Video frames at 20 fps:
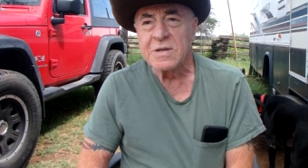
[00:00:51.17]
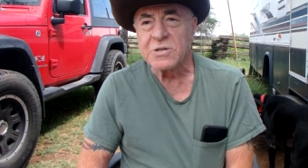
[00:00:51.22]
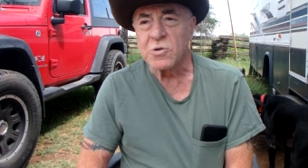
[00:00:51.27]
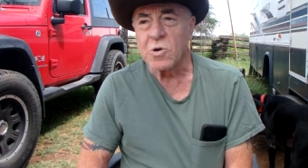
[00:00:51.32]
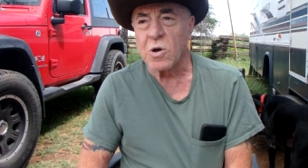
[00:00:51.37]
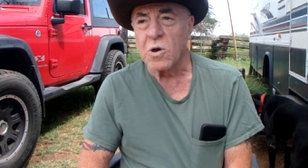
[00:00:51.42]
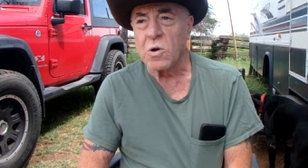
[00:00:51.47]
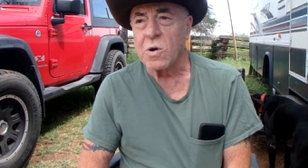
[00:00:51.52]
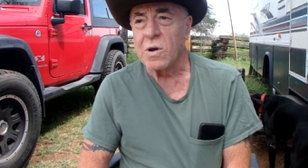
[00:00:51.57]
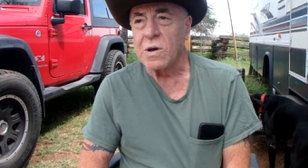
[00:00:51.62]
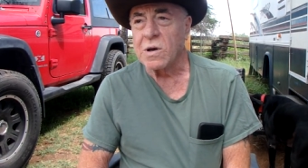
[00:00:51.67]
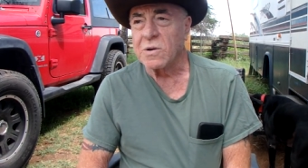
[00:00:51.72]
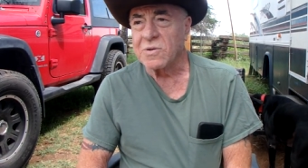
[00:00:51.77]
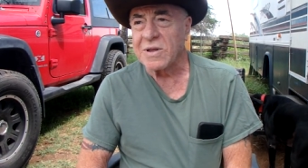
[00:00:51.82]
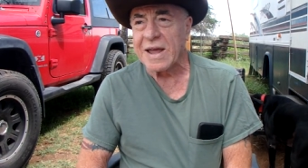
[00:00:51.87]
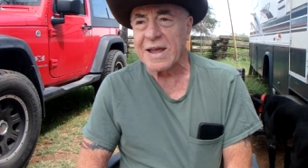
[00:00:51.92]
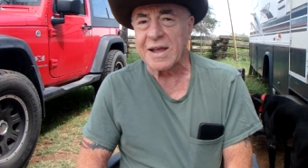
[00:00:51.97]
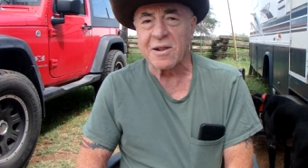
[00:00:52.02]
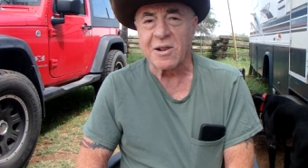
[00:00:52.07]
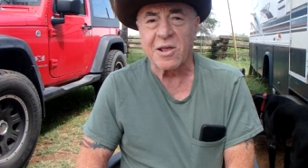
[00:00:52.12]
so
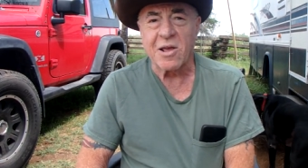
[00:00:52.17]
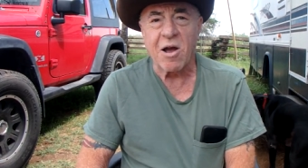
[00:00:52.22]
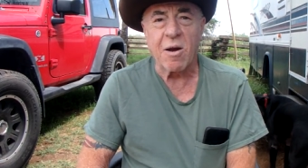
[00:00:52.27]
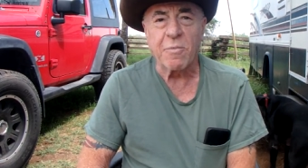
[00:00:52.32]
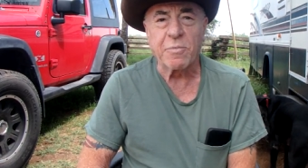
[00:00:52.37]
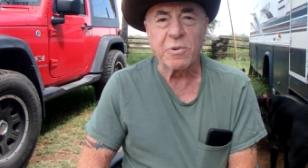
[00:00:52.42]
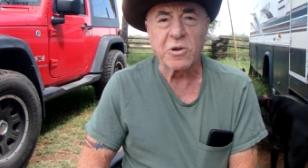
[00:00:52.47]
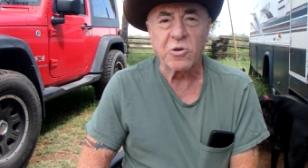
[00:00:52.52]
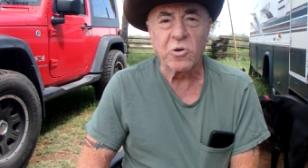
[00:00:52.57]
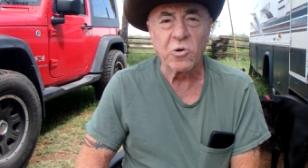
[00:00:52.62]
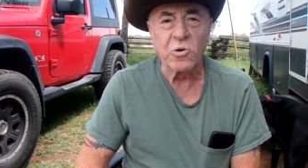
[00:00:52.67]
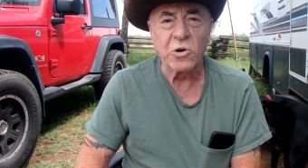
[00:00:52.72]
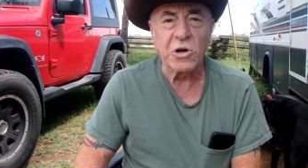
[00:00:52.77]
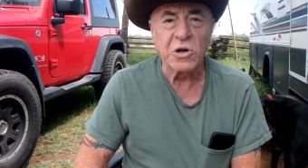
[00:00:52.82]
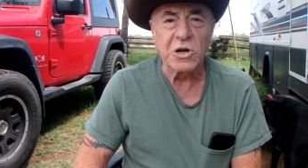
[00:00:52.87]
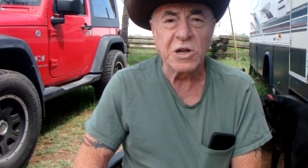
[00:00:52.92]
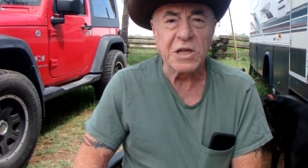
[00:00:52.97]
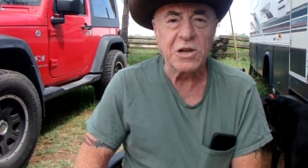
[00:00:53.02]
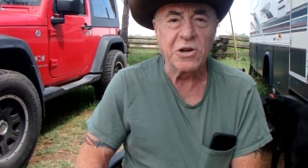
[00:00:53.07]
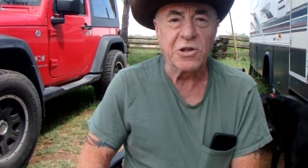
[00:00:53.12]
taking the
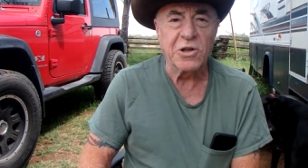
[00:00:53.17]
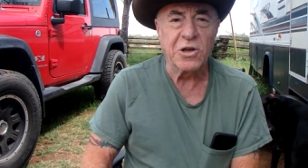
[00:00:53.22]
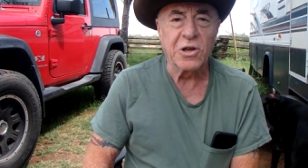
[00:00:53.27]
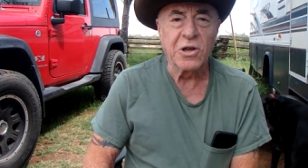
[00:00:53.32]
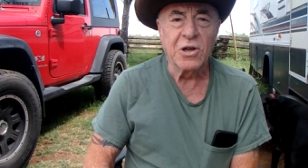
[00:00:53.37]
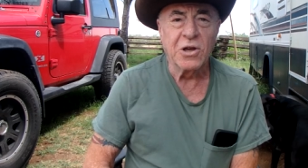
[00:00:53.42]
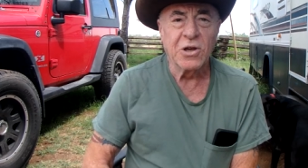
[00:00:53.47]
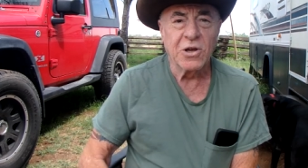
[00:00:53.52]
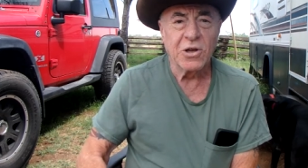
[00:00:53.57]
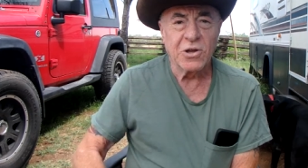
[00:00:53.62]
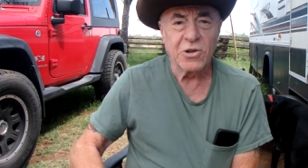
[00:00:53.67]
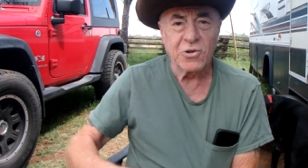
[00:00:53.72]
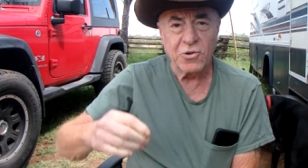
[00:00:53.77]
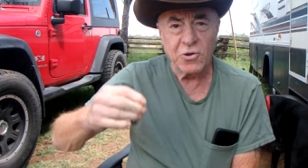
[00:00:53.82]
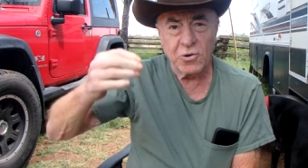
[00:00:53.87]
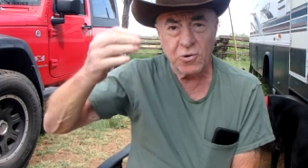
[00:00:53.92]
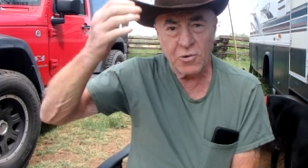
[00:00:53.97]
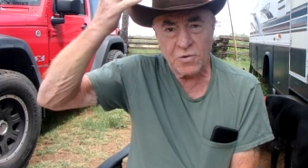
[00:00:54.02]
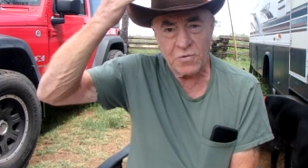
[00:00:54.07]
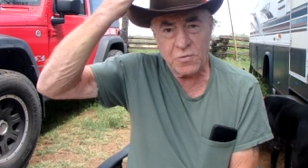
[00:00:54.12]
opportunity to
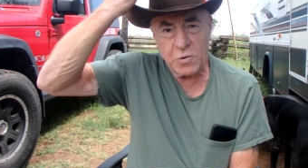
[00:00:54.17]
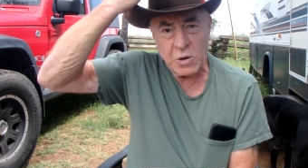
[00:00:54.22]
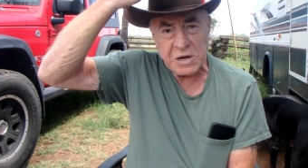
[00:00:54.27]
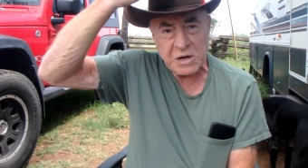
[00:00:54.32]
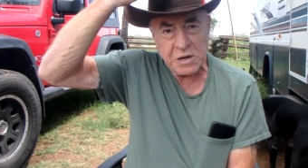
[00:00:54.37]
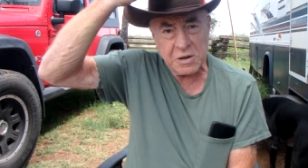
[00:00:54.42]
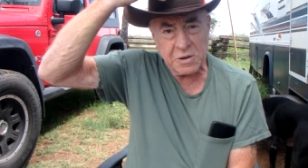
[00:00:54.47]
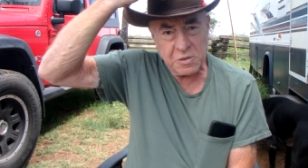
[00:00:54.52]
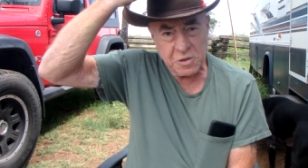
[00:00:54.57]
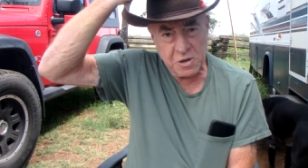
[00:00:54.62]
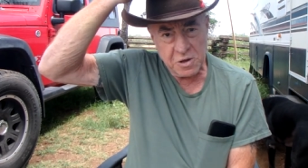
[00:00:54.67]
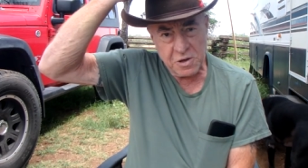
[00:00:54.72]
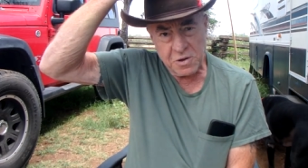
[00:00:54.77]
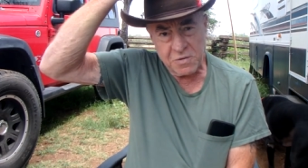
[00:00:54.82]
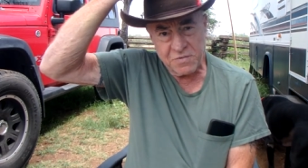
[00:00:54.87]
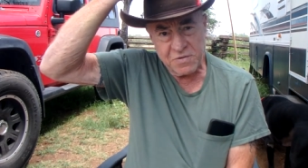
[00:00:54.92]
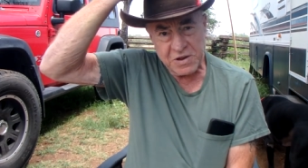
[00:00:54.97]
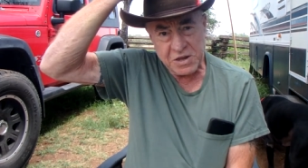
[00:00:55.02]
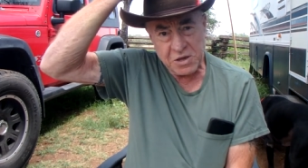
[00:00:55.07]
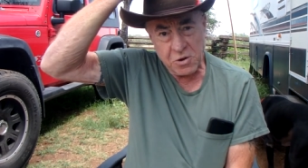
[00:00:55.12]
do the, wind
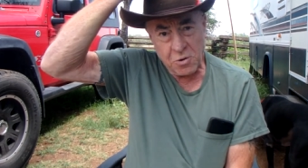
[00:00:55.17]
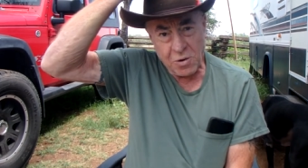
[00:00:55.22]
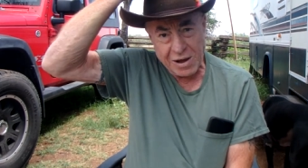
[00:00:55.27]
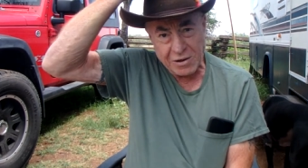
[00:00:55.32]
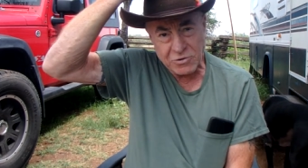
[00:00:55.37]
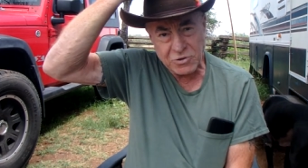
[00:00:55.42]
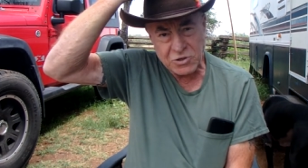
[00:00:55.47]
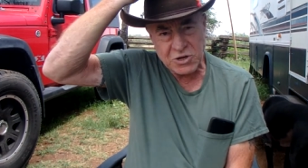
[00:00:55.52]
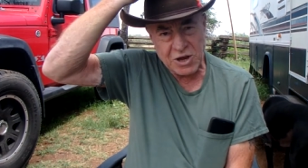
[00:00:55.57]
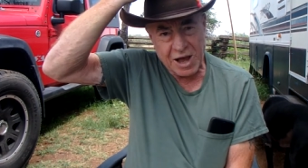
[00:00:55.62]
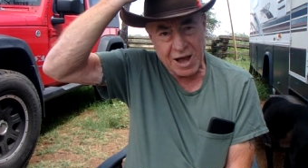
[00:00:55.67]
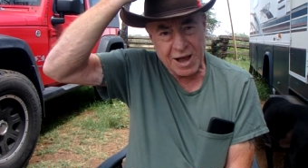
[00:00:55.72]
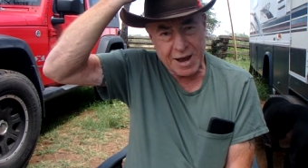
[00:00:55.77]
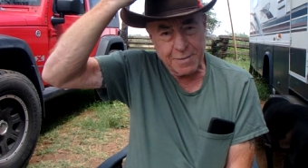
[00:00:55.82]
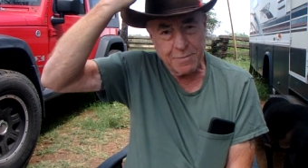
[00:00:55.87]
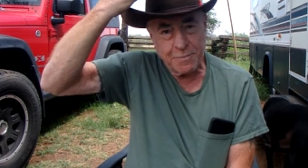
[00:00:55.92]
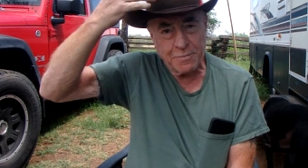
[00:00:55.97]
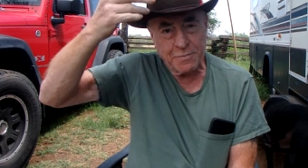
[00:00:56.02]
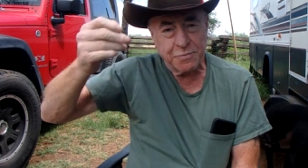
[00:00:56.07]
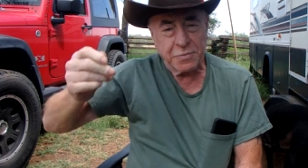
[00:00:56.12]
the video
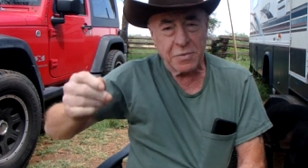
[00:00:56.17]
outside,